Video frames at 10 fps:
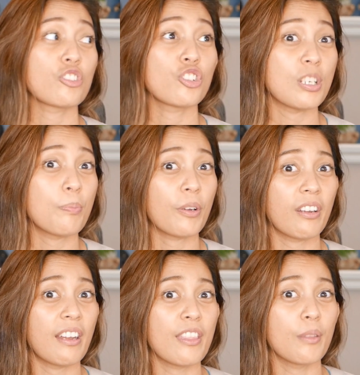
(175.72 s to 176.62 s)
cheaper
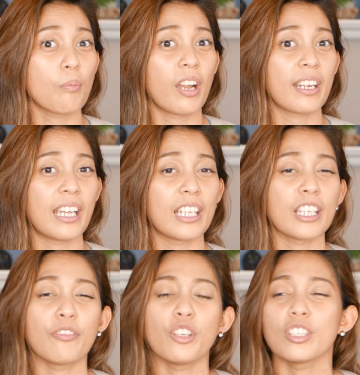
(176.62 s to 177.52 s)
in the market.
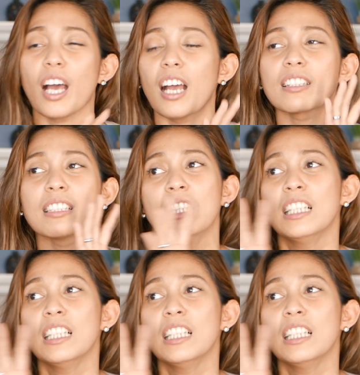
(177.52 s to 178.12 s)
If you're not